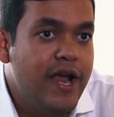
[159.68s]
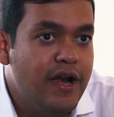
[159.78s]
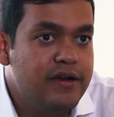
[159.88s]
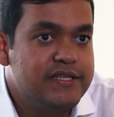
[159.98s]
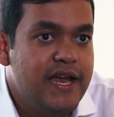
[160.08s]
and
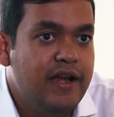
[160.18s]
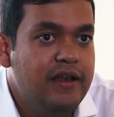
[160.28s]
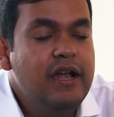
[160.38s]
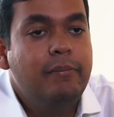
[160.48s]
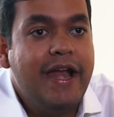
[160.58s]
understand a
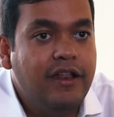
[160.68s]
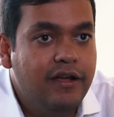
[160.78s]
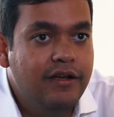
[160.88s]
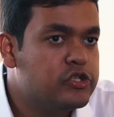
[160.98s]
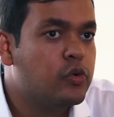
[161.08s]
little
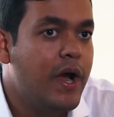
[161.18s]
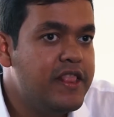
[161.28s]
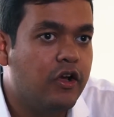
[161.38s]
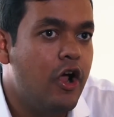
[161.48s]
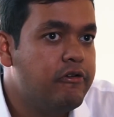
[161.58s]
better. It's quite
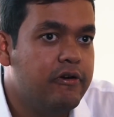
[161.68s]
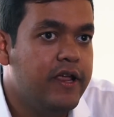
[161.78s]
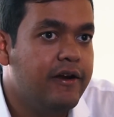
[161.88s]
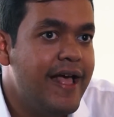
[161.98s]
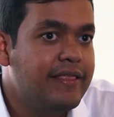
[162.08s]
the
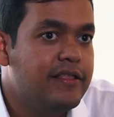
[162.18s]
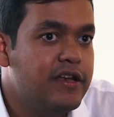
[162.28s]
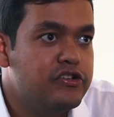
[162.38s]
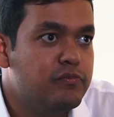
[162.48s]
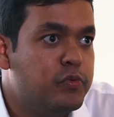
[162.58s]
contrary. Rather
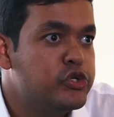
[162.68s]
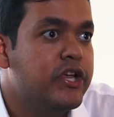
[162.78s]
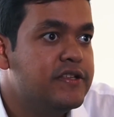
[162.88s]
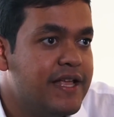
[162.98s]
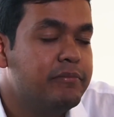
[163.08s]
than
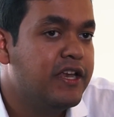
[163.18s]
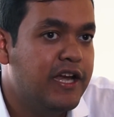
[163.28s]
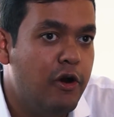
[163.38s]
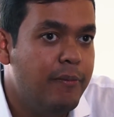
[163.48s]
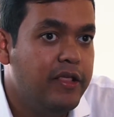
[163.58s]
pushing something
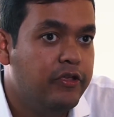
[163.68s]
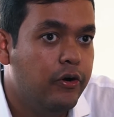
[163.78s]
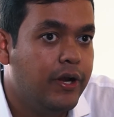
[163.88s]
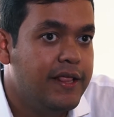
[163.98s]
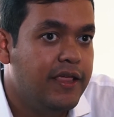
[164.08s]
down my
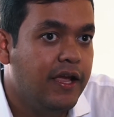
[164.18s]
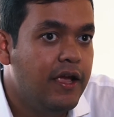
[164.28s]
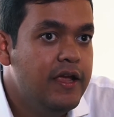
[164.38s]
throat, I think